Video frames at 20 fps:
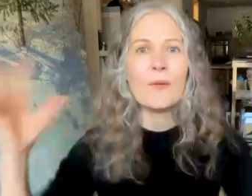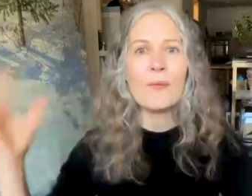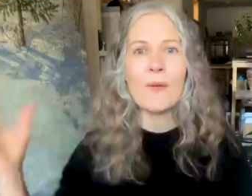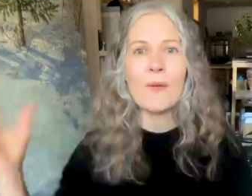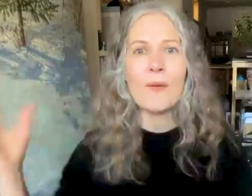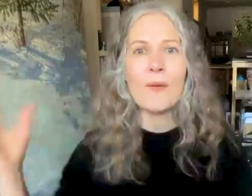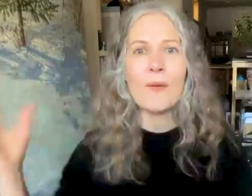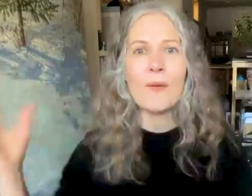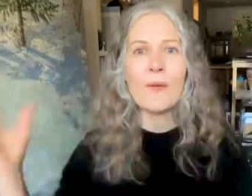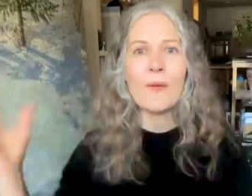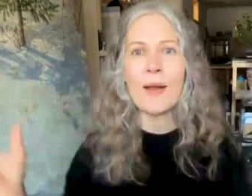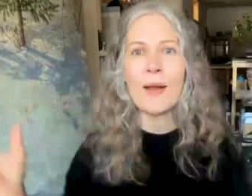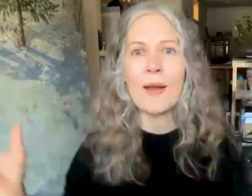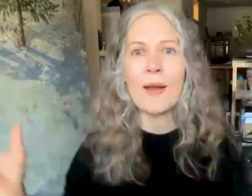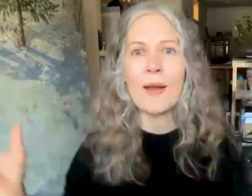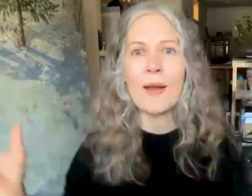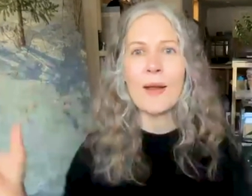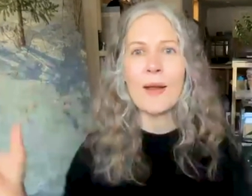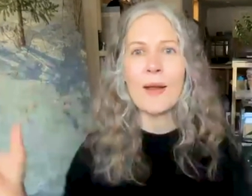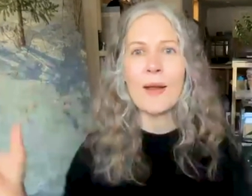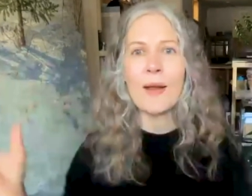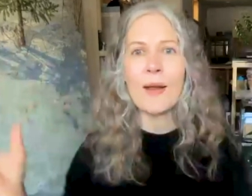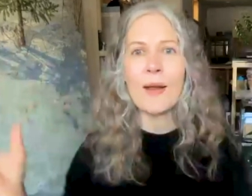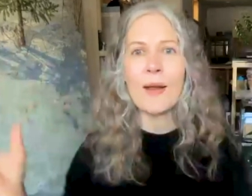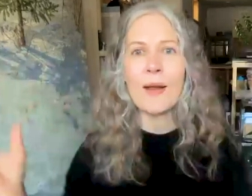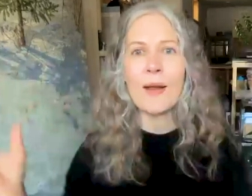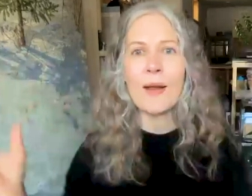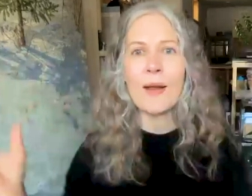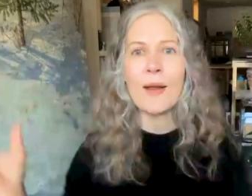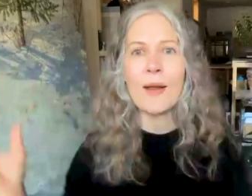rambling thing
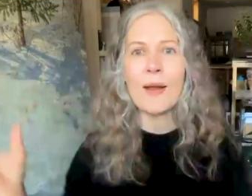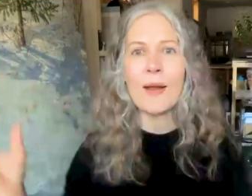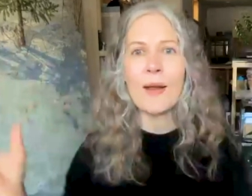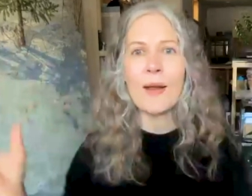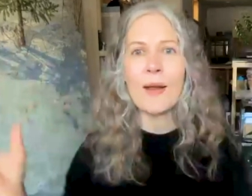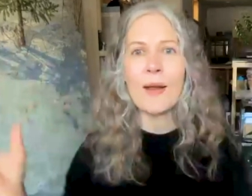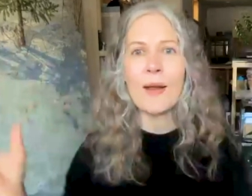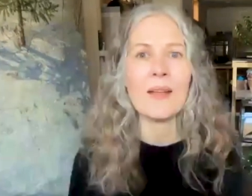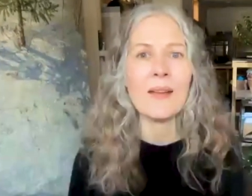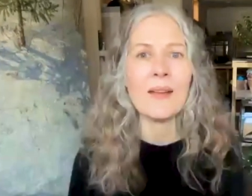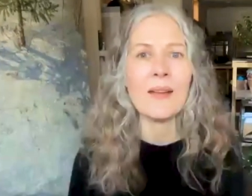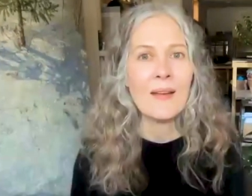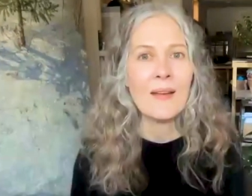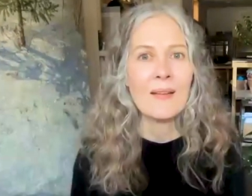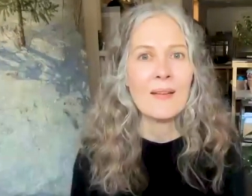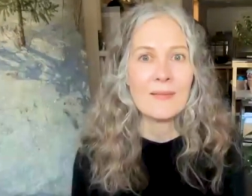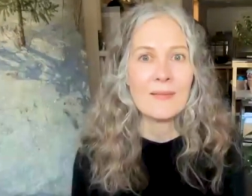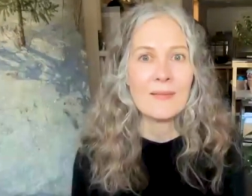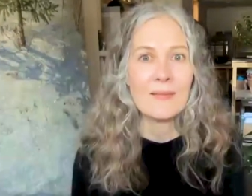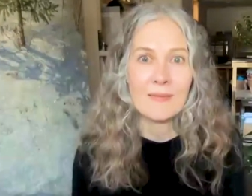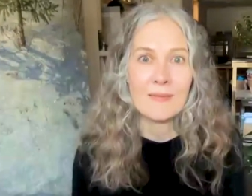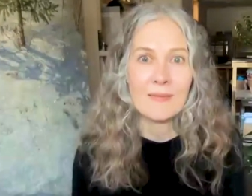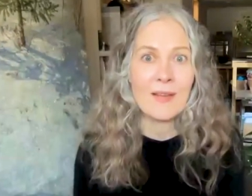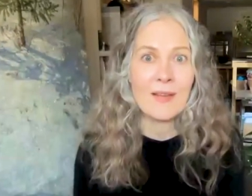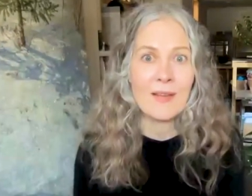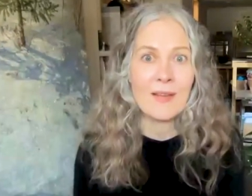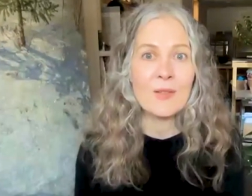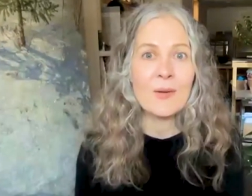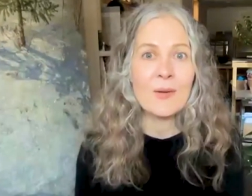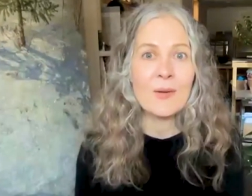that I do get kind
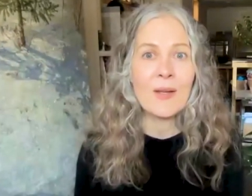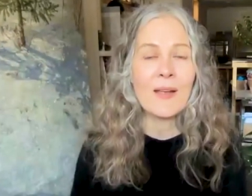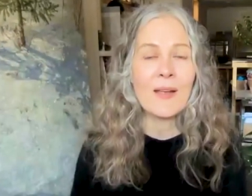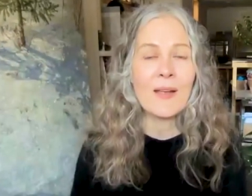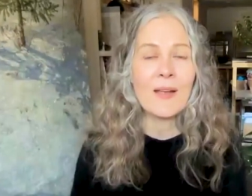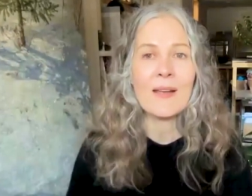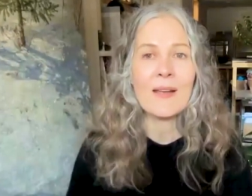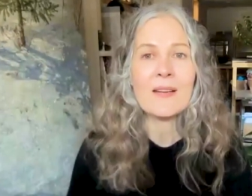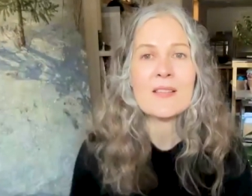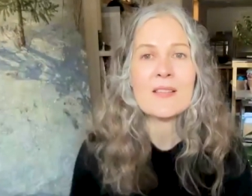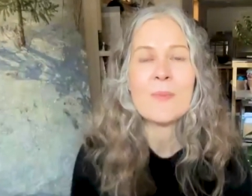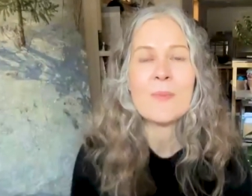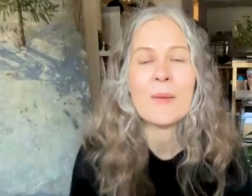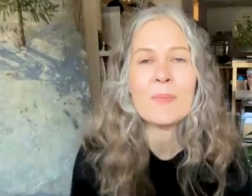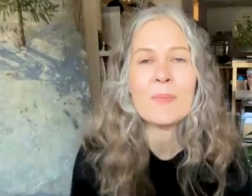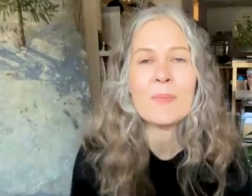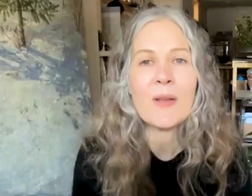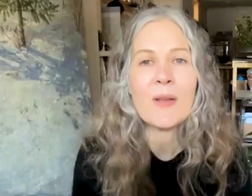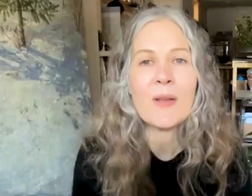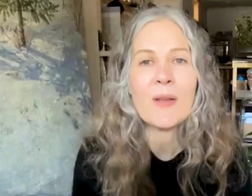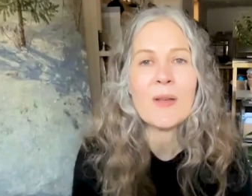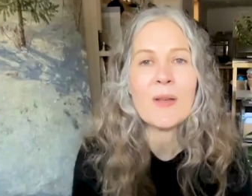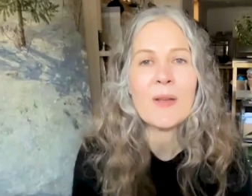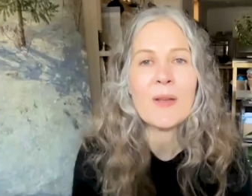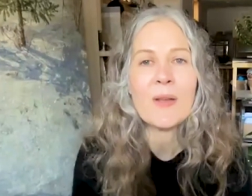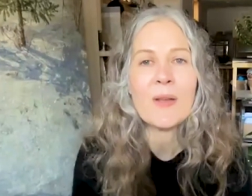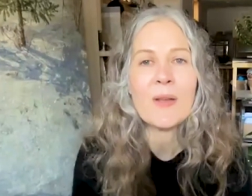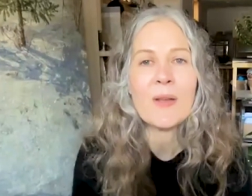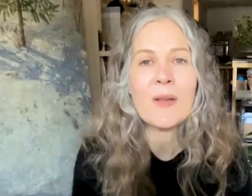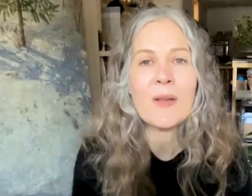of swept up in. You nailed it,
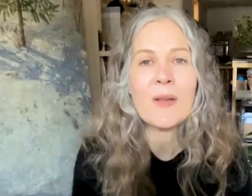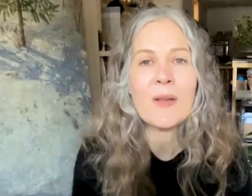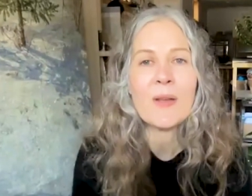Kevin.